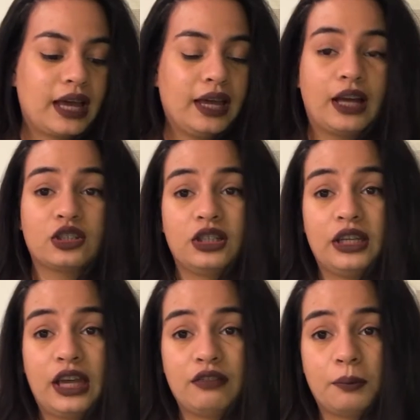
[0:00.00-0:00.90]
I actually
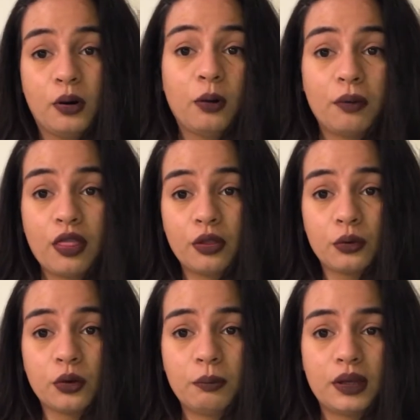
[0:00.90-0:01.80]
gave up hope on The
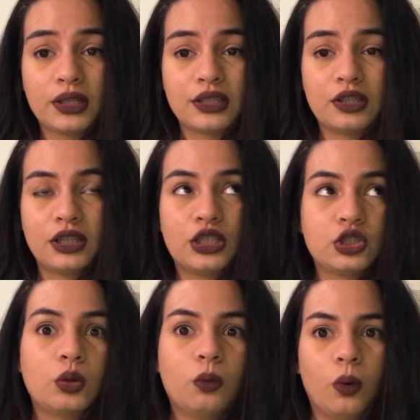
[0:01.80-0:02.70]
Group because I thought it's
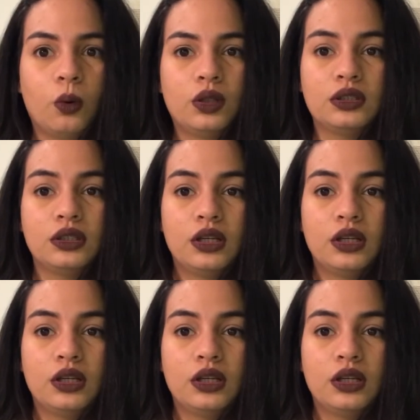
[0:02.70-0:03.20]
so old,